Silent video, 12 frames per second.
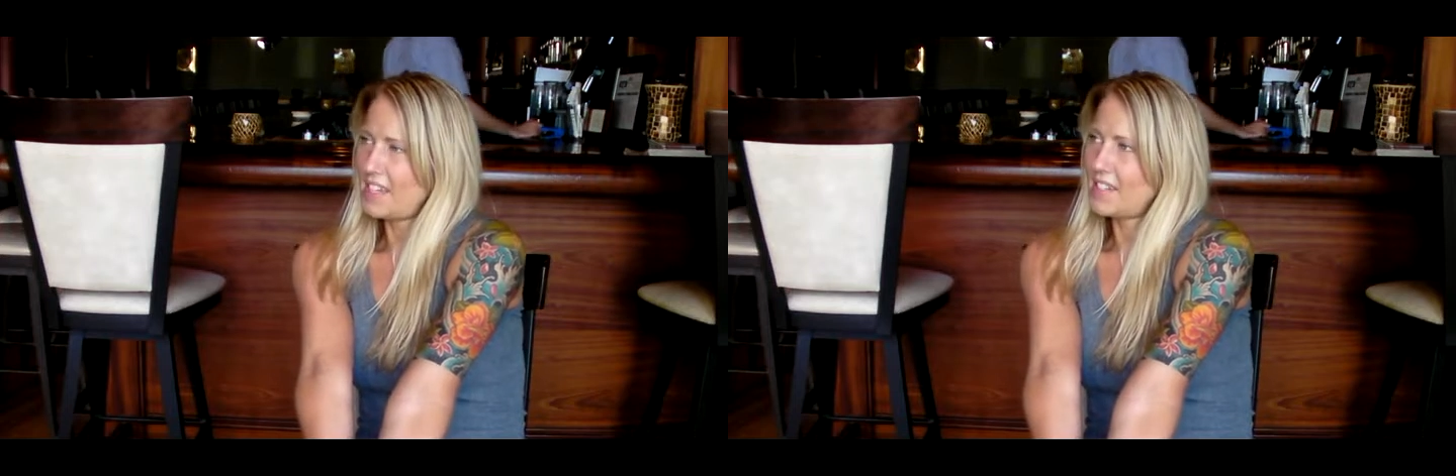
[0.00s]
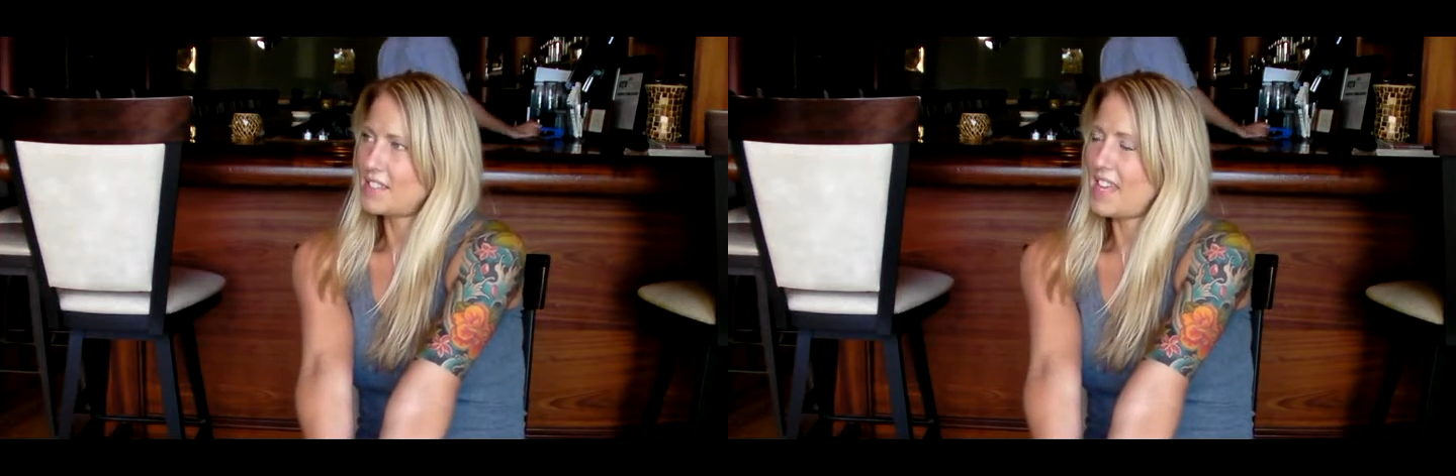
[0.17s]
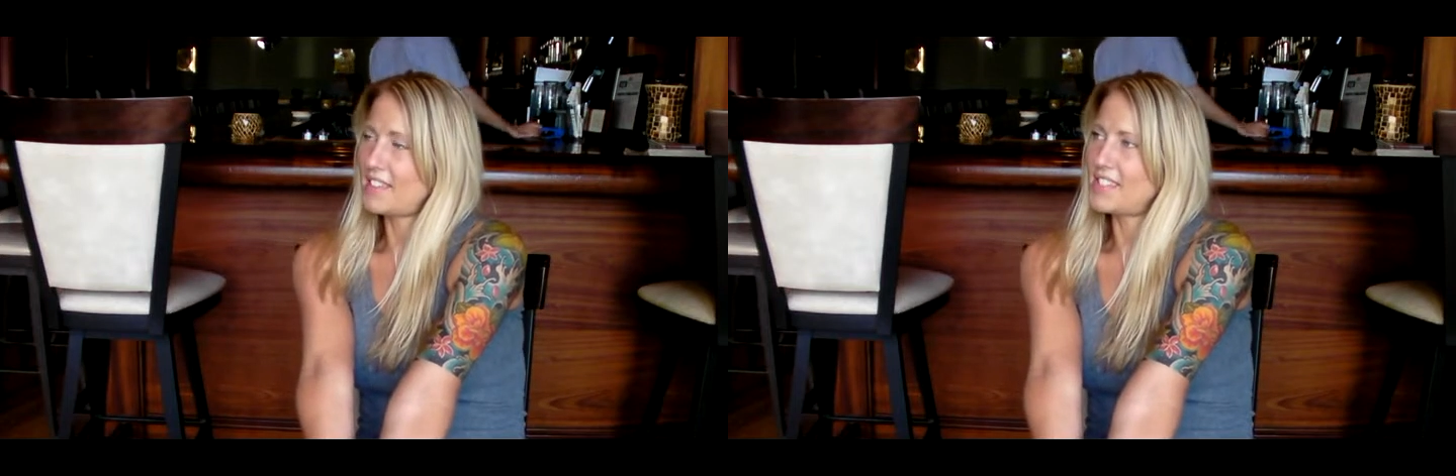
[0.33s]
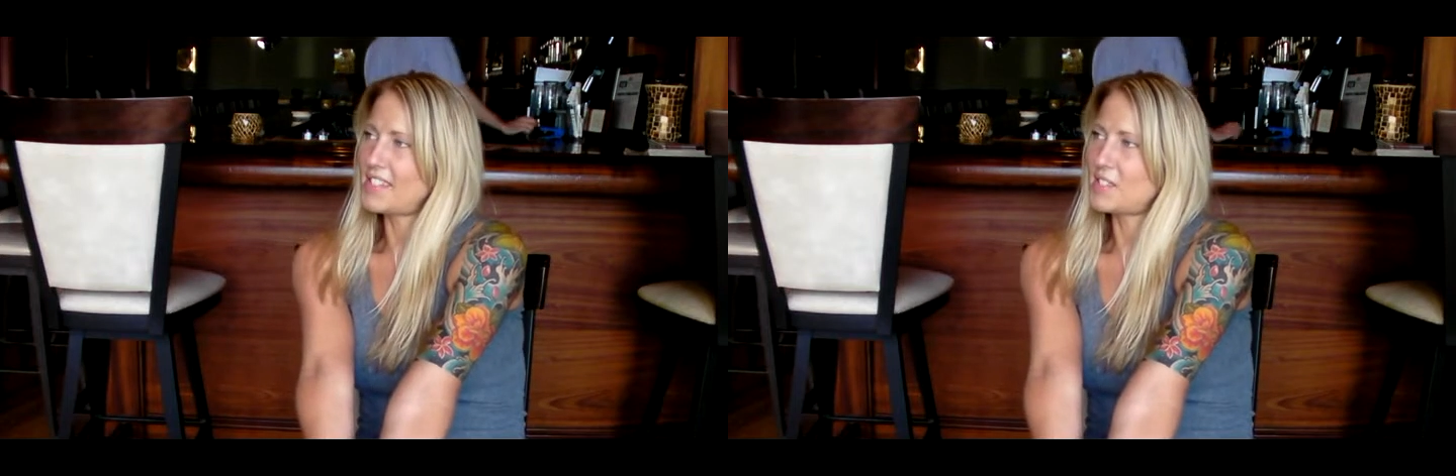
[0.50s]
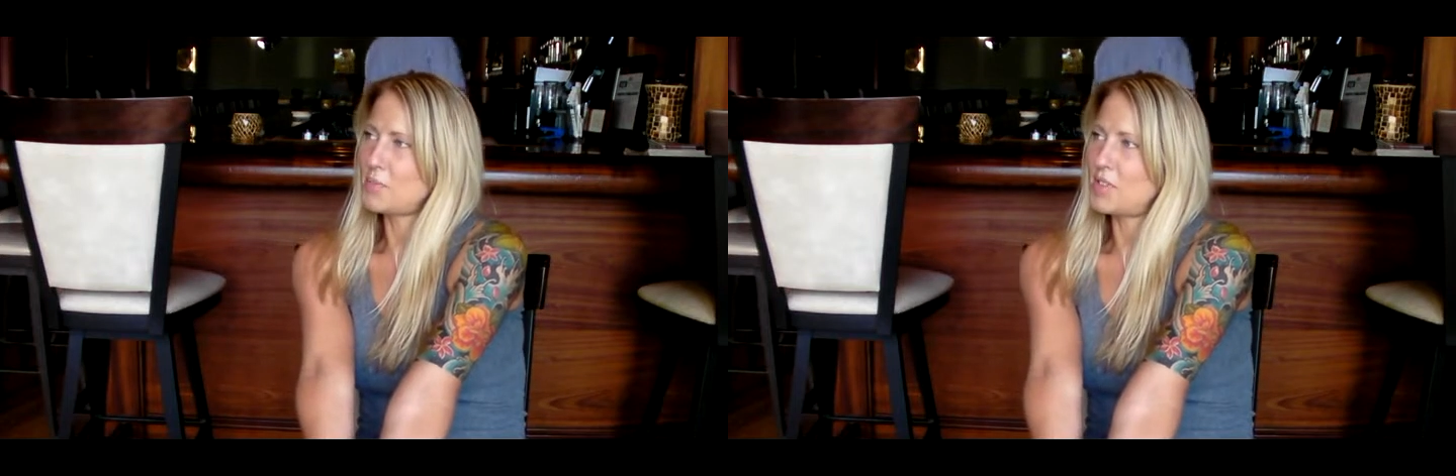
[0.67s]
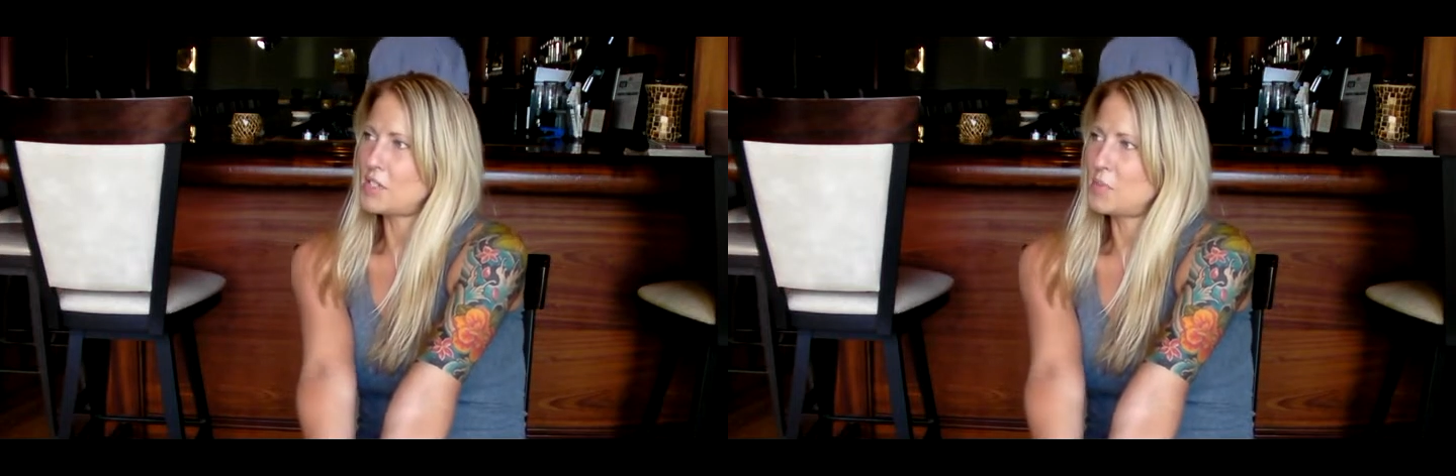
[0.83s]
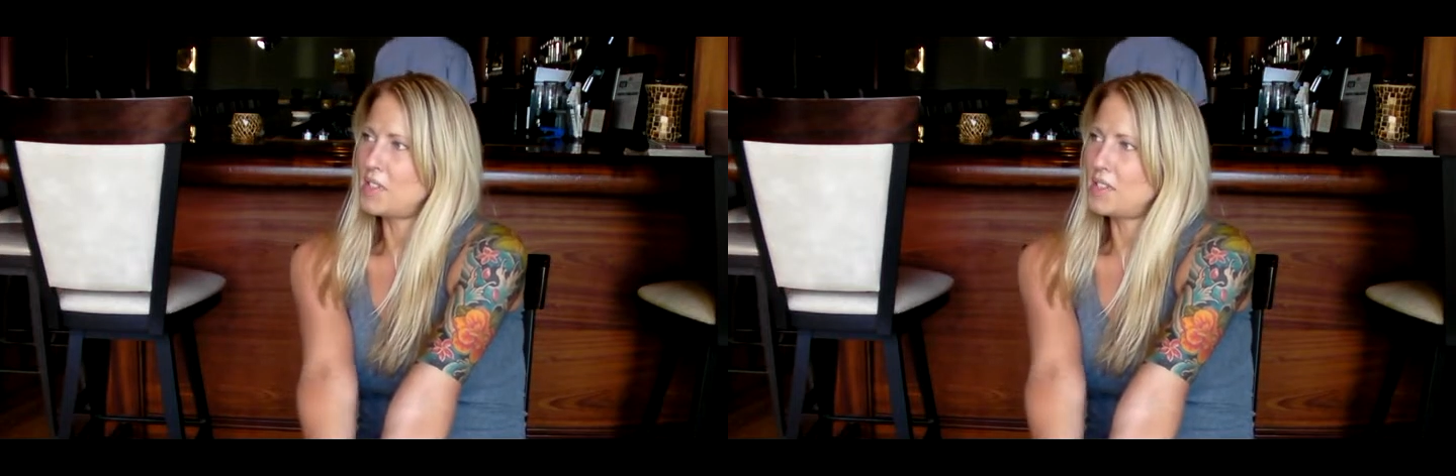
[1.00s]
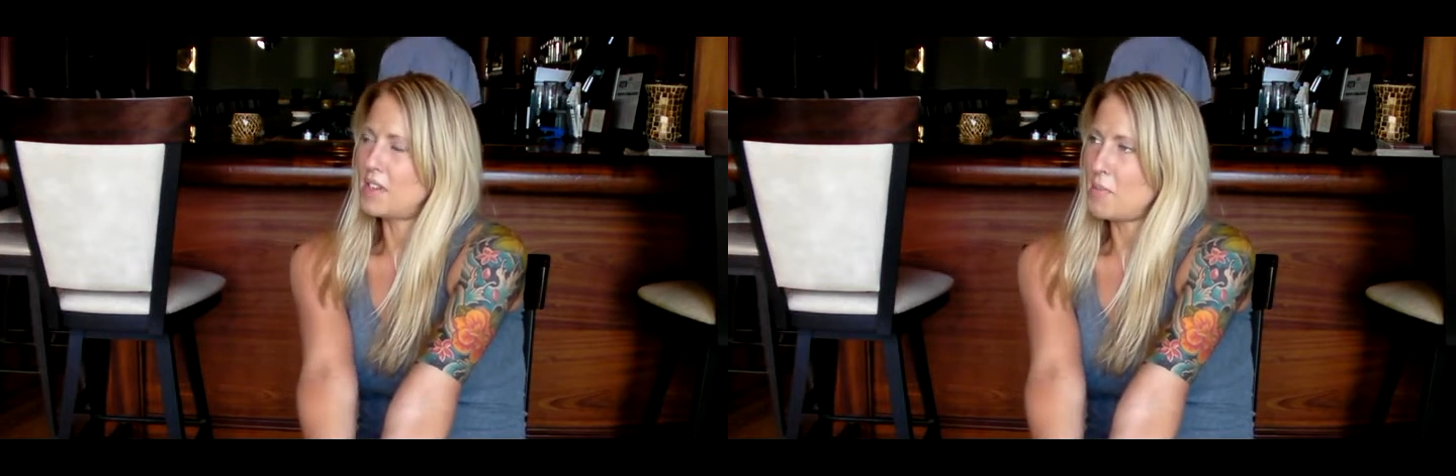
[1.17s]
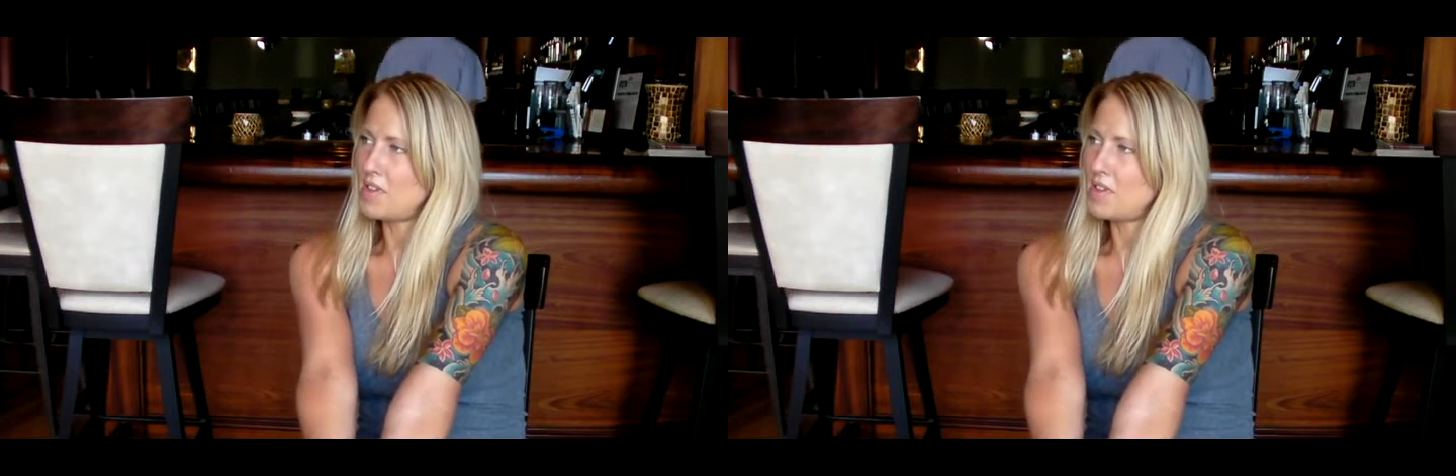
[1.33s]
That does surprise me a